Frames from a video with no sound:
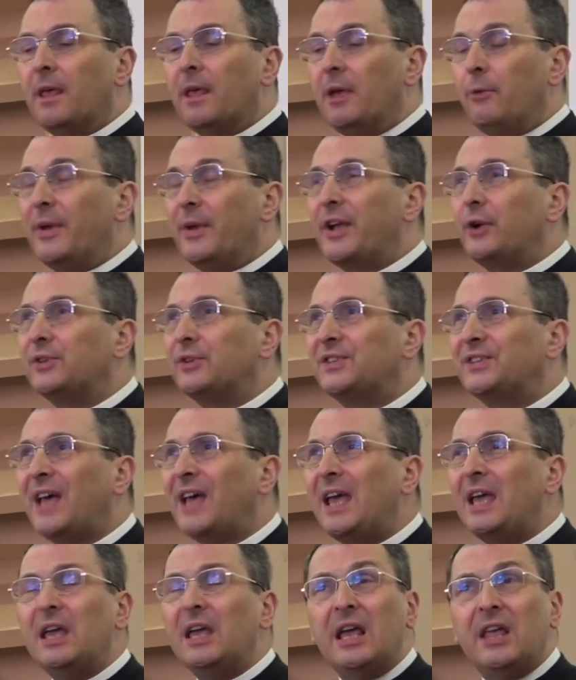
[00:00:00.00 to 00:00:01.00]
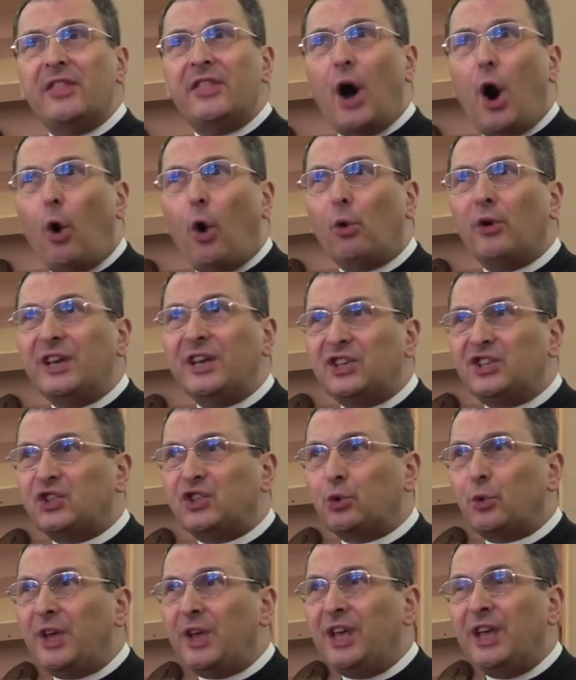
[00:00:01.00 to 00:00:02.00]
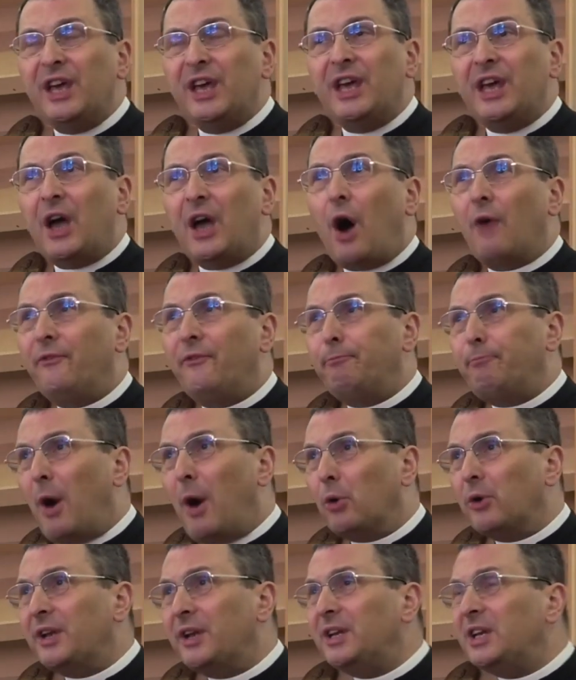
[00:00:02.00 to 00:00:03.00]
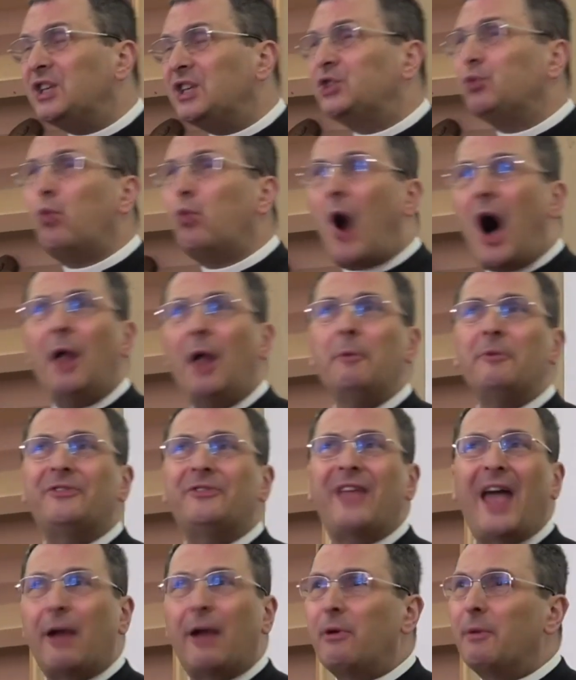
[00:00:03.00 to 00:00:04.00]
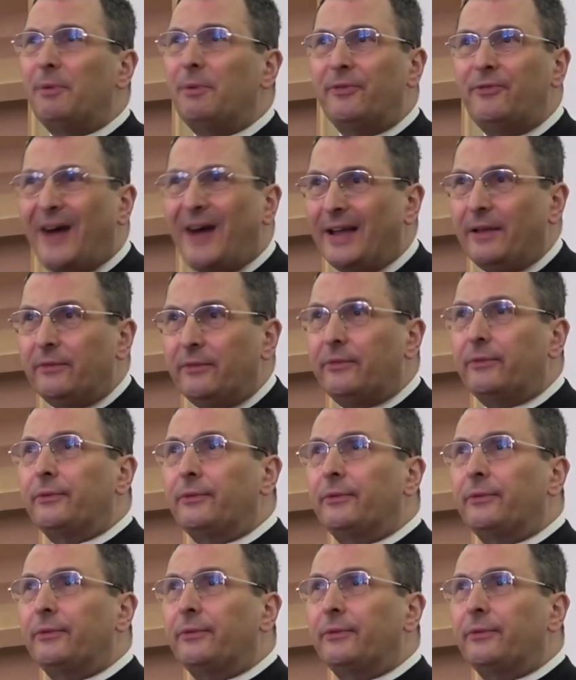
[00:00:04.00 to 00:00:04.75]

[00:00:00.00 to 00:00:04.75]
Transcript: We could say the whole history of Poland is one terrible fight.